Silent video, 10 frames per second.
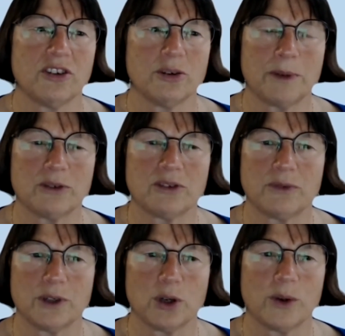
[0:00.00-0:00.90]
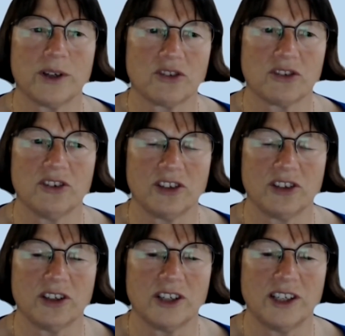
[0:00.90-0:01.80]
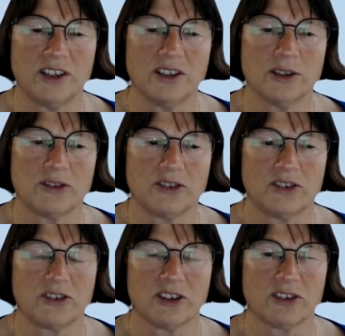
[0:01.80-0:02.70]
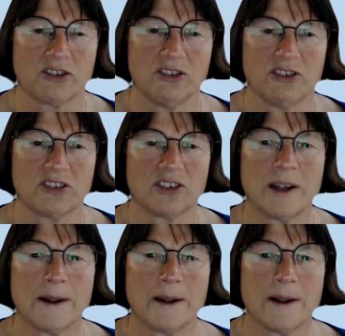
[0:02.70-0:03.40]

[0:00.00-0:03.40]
about different questions and guiding those discussions.